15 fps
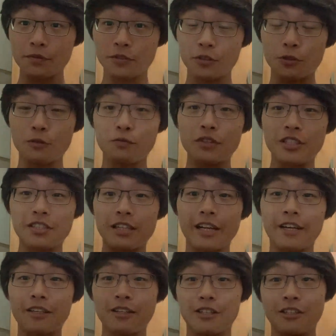So fish
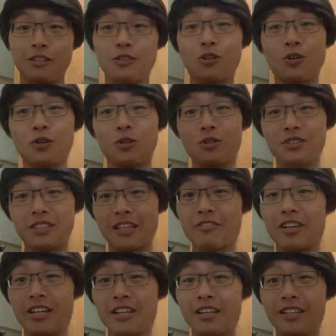like your
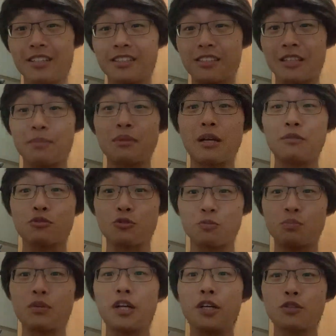stingray, sometimes
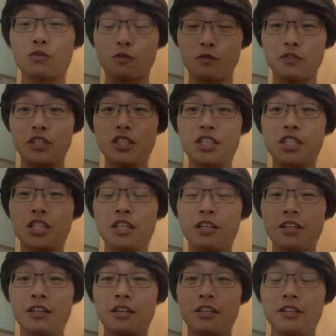grouper, toadfish,
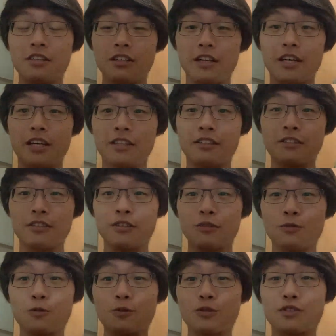and
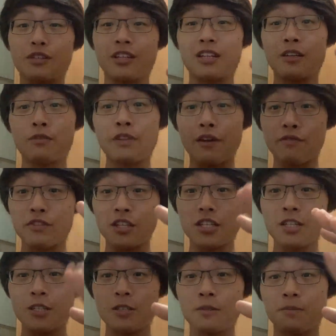those
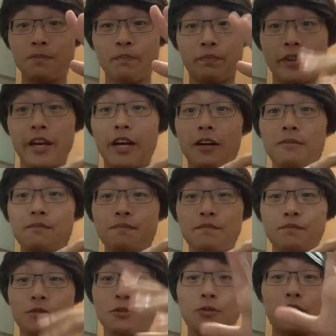flatfish. Yeah,
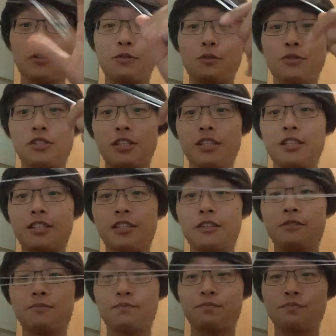so they usually
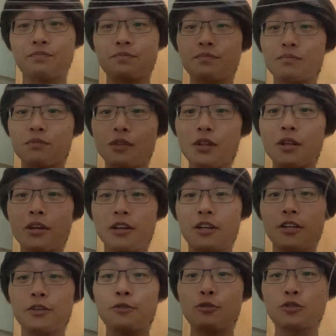
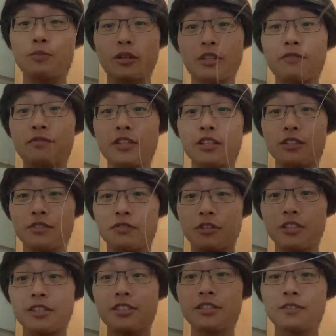use bottom feeders for
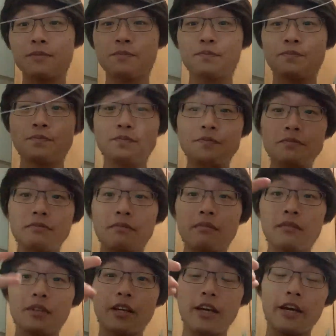this.
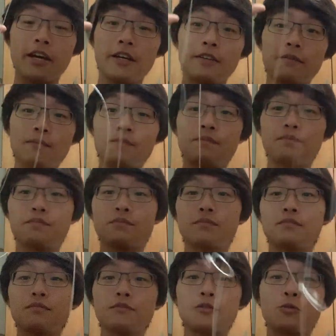And
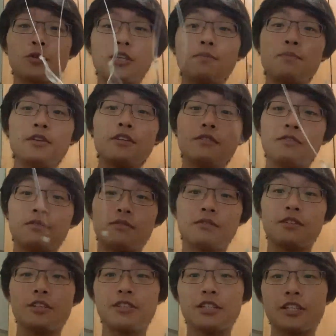to keep it,
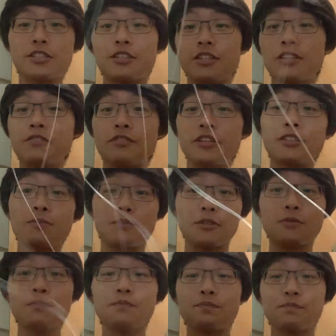it's actually very simple.